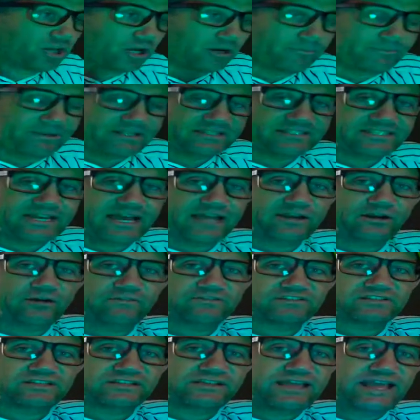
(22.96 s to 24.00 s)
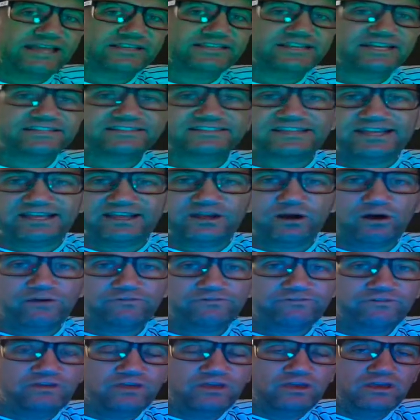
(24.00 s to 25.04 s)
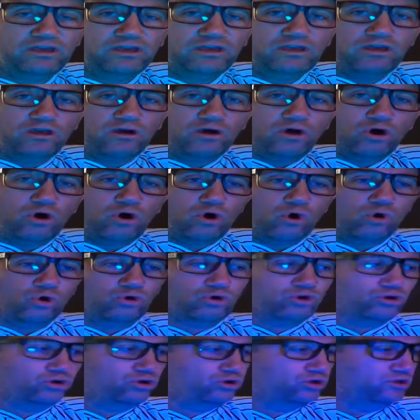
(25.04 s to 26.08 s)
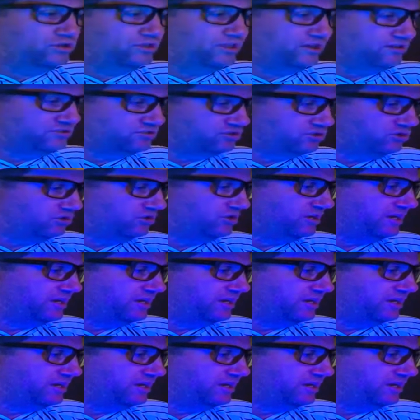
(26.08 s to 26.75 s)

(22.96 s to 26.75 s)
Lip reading: a bit done. Obviously had yesterday off. All good, that was good. I